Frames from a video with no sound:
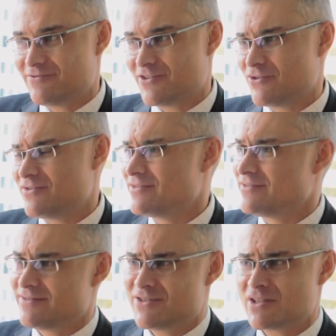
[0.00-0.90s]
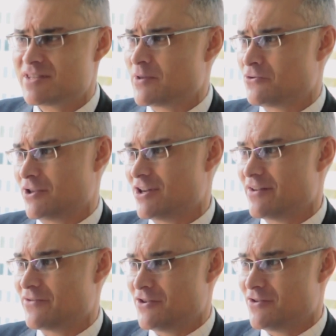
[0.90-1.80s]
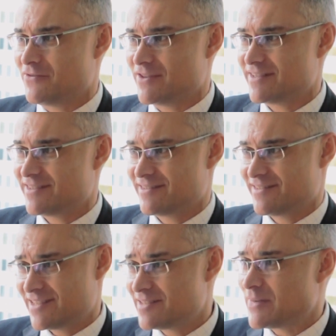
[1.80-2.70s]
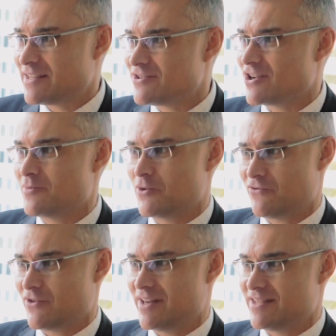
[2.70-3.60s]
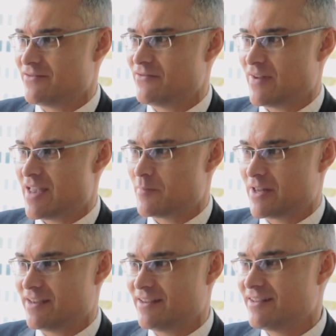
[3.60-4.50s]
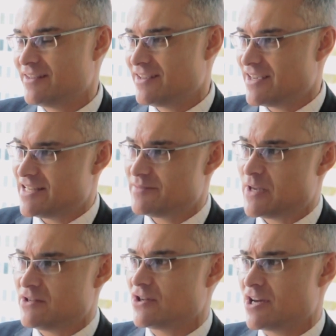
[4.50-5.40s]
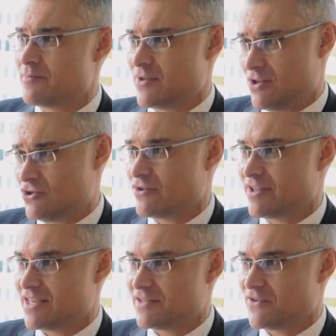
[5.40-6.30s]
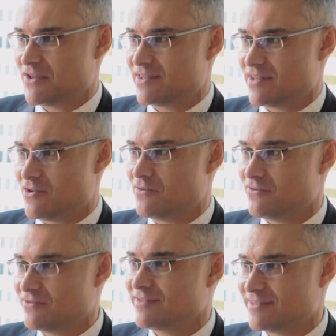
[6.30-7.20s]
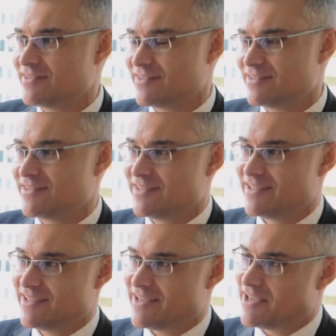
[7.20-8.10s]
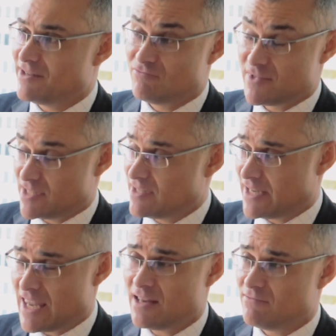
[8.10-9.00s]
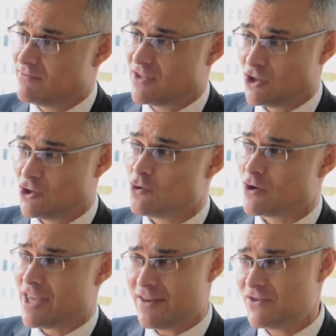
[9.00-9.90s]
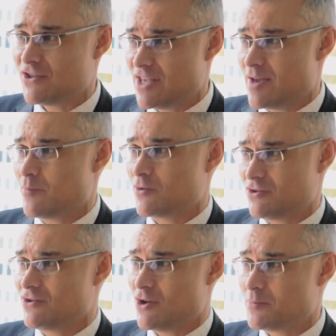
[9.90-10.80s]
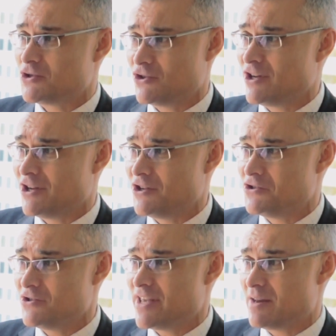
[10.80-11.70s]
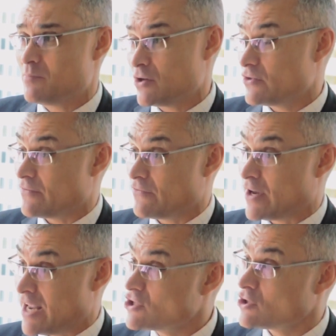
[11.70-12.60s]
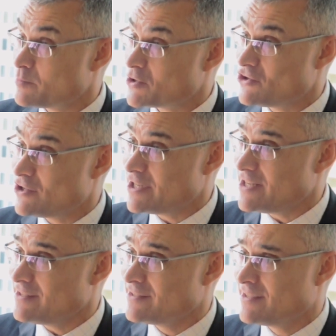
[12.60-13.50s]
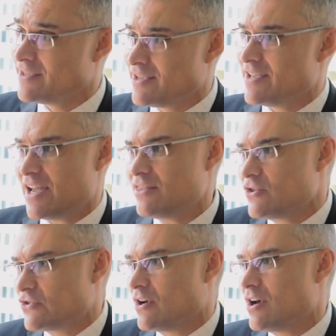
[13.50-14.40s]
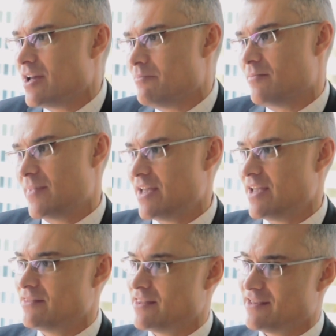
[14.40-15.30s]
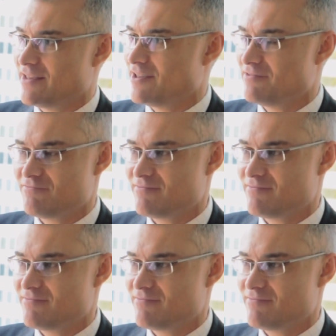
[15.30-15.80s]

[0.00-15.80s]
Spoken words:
don't spend all your life in the office. Spend time with friends and family, and spend time enjoying things for yourself. And again, the law gives you the opportunity to do that, both the financial opportunity and the time and the